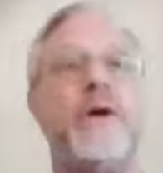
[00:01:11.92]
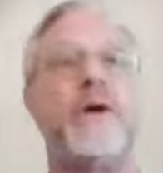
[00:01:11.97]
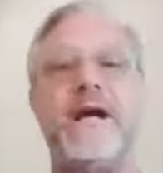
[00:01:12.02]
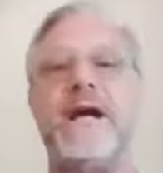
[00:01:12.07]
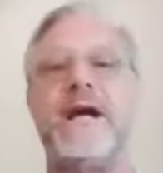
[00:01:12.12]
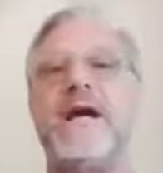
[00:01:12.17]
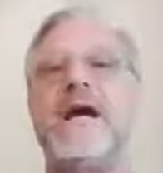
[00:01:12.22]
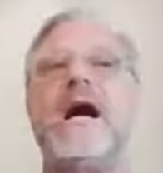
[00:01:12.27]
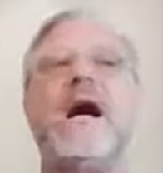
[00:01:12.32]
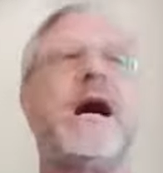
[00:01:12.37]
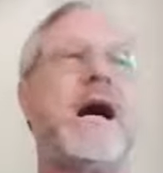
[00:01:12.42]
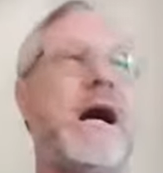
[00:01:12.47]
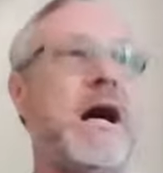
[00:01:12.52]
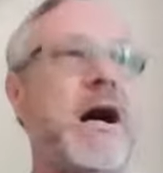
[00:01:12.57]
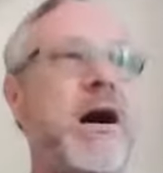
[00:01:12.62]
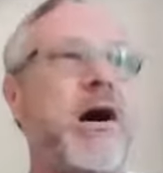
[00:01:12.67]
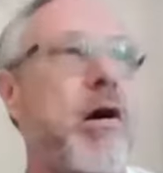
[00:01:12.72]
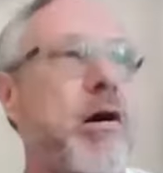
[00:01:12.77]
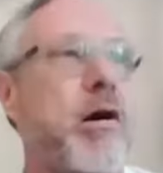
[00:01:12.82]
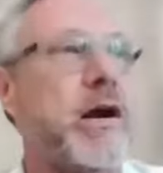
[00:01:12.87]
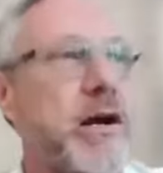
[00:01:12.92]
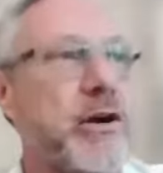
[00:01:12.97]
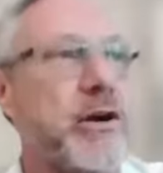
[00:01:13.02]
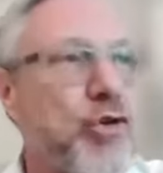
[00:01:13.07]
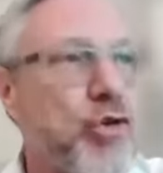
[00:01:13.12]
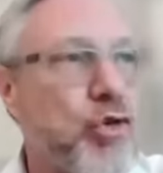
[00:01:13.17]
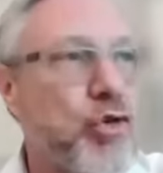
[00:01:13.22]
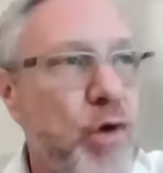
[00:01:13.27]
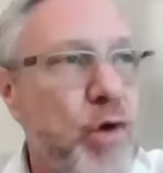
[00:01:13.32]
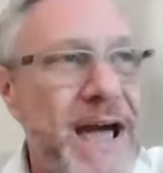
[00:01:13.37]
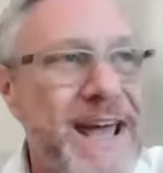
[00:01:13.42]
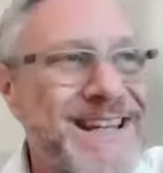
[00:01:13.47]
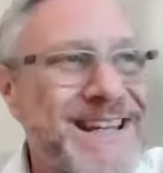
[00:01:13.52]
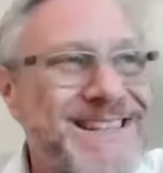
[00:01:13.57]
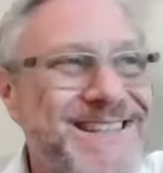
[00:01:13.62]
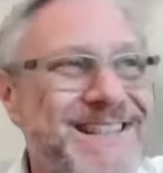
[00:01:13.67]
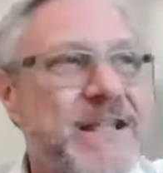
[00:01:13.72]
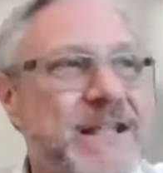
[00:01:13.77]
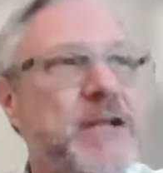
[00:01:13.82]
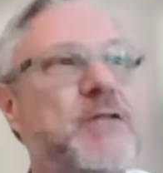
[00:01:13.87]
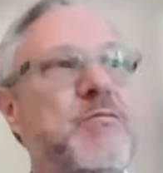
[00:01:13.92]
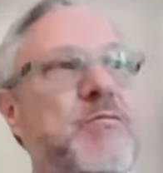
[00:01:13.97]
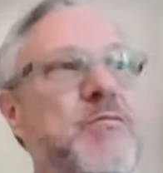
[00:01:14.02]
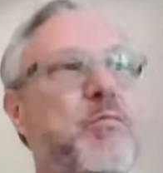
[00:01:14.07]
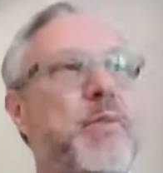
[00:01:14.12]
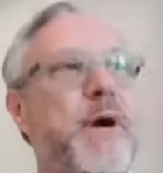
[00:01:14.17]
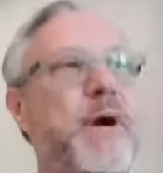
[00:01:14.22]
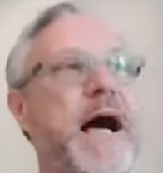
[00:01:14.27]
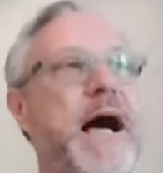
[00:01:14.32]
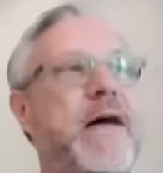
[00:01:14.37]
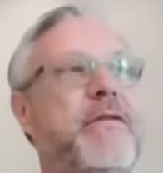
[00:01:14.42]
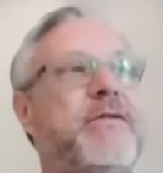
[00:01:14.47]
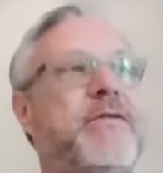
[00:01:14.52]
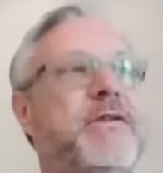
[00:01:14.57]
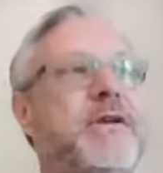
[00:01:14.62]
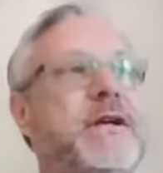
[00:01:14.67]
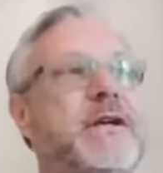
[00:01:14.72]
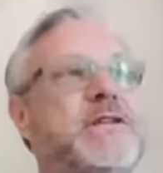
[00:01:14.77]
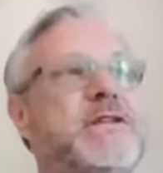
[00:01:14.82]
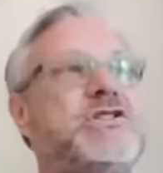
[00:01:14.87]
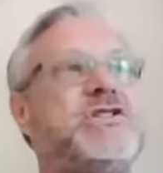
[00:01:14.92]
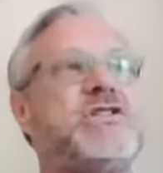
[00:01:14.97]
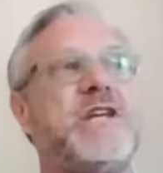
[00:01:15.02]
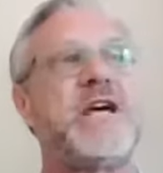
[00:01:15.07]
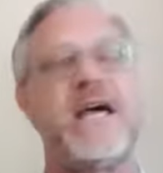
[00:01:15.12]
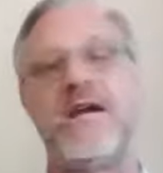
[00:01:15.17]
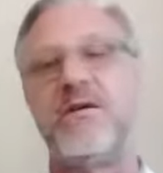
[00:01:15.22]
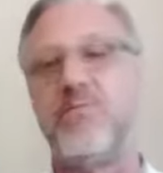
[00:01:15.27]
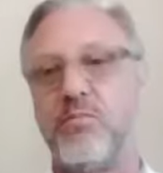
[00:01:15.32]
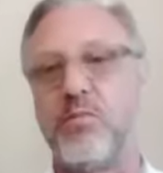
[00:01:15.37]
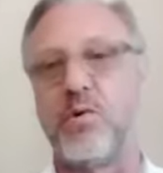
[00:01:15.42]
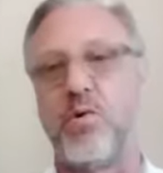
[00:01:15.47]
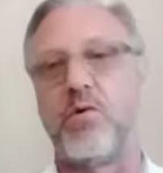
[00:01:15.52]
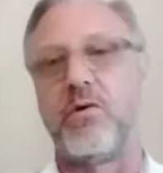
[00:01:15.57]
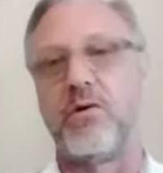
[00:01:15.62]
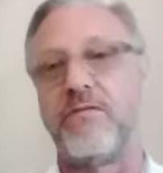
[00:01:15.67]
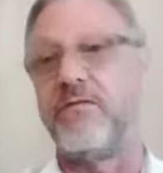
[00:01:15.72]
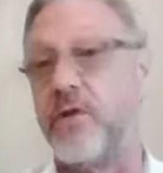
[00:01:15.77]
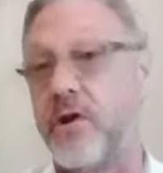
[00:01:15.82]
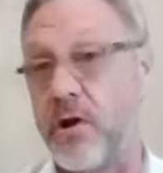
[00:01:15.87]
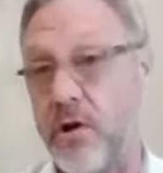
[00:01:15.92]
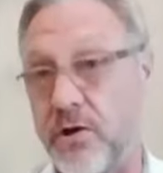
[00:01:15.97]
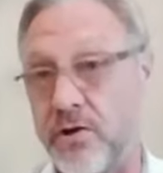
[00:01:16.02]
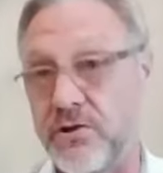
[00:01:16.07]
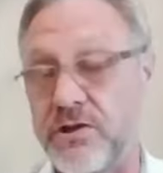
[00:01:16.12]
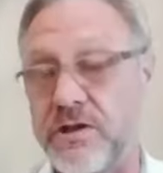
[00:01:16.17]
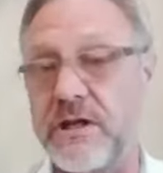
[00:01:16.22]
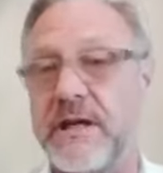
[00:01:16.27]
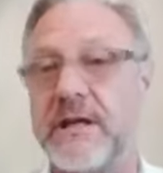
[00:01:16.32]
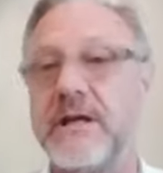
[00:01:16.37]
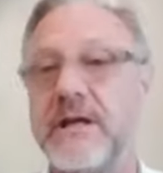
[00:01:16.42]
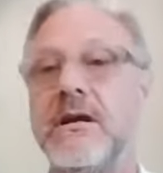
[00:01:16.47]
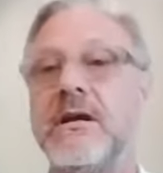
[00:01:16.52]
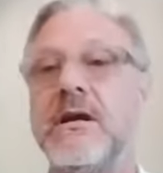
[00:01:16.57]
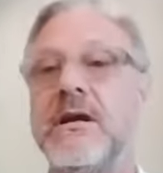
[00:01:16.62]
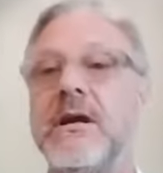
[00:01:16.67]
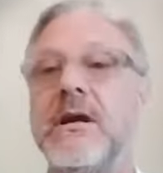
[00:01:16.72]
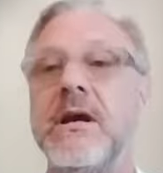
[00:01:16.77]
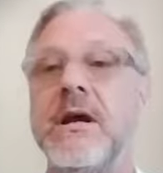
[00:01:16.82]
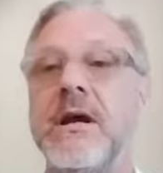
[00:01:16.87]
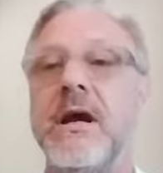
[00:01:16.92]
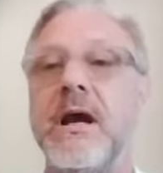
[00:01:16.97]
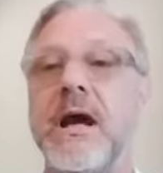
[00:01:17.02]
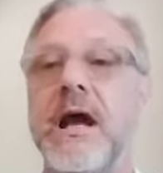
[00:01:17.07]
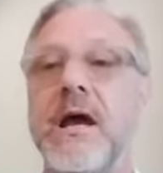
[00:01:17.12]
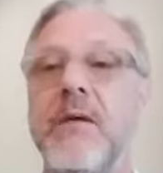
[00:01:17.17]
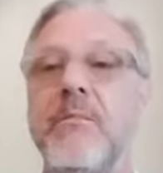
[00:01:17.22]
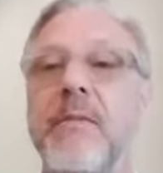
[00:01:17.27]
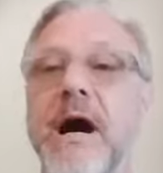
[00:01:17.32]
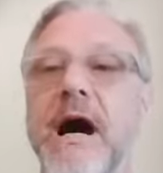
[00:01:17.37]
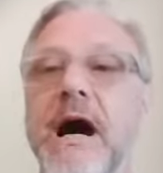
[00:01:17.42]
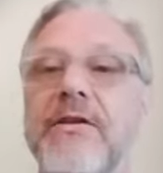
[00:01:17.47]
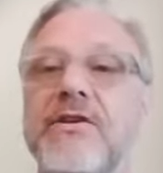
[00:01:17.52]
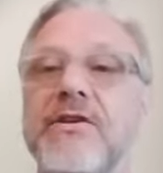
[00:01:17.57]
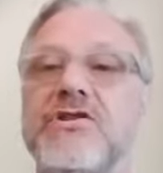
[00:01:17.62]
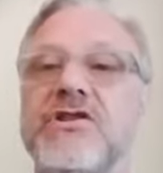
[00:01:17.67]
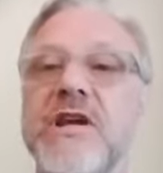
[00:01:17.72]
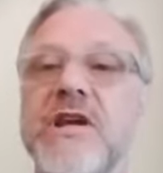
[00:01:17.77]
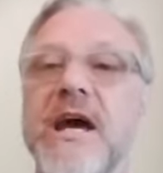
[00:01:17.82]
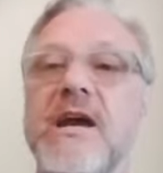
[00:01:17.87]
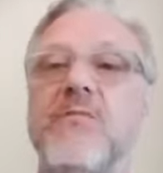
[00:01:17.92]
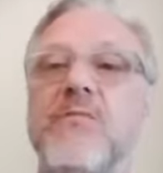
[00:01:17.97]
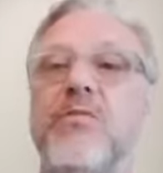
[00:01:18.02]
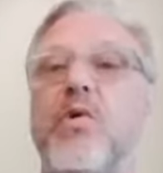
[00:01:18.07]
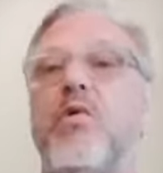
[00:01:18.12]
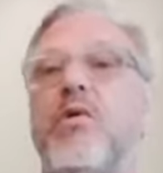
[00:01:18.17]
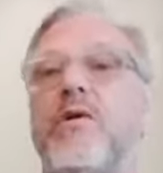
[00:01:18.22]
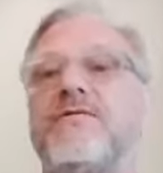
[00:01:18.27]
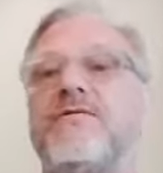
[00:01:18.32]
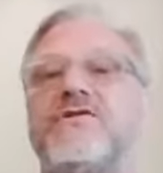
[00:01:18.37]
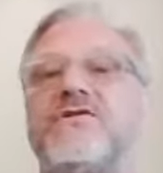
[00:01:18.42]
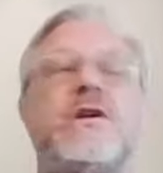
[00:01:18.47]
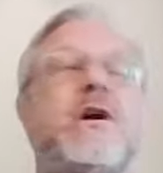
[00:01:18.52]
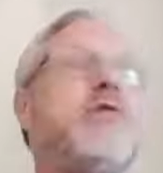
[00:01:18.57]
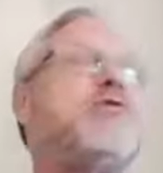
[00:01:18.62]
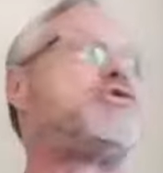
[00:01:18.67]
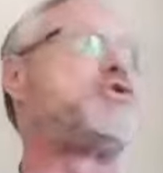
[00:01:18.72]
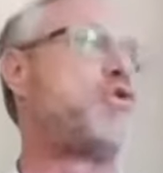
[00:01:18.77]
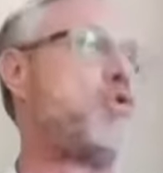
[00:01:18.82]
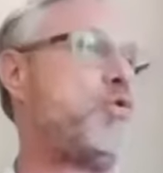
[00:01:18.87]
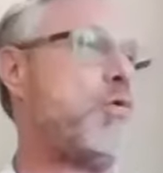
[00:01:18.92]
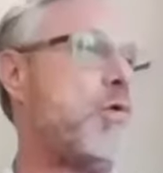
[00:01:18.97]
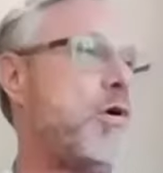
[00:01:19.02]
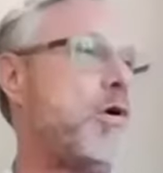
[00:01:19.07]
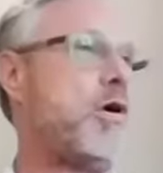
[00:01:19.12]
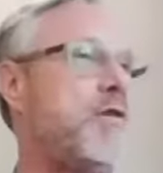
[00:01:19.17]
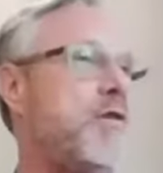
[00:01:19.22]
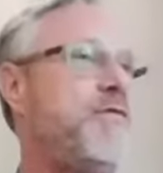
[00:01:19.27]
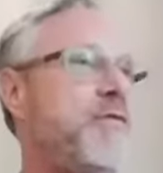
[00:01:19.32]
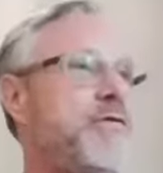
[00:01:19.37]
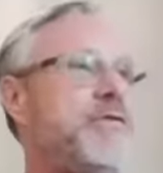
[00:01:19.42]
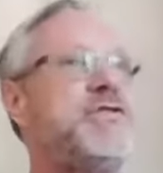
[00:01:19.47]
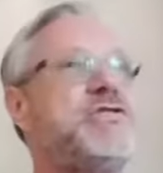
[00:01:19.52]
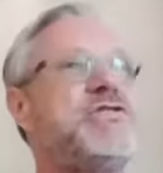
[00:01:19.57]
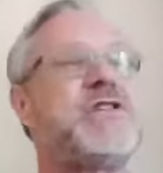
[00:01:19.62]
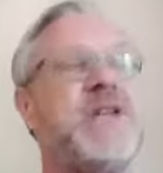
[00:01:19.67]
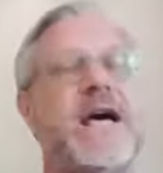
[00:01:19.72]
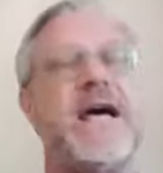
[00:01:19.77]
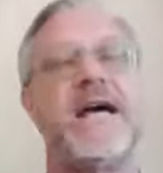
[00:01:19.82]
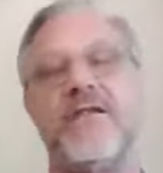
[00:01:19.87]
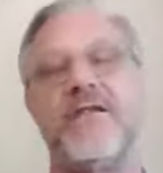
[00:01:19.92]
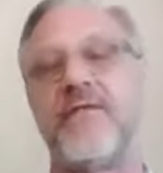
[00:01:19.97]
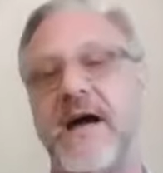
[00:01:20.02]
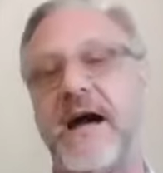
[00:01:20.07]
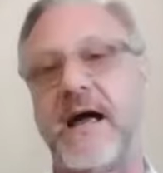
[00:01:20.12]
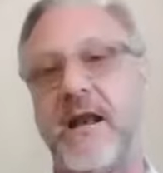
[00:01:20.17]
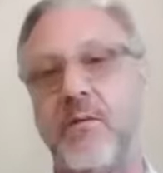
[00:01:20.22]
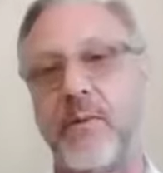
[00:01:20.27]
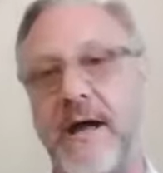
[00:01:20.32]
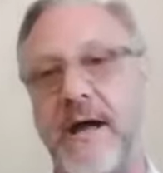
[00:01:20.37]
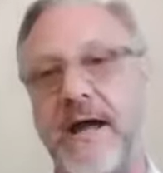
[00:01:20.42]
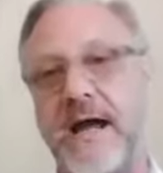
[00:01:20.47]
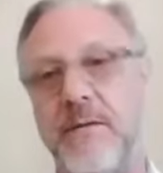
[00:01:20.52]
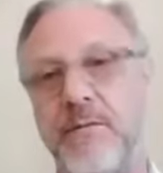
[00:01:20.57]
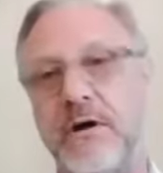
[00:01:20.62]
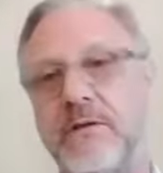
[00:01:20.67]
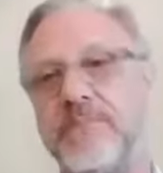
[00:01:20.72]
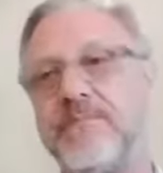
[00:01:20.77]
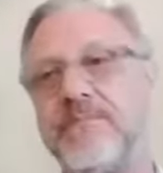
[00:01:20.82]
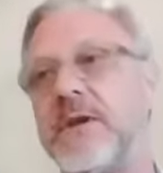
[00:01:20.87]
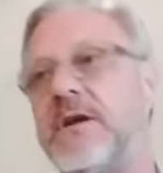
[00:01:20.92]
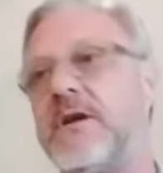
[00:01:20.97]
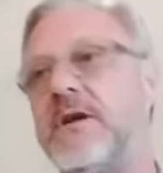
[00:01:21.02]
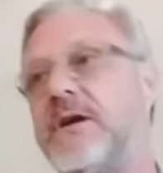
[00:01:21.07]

we are accredited by the State Board of Nursing and by the State Board of Social Work for the state of Alabama.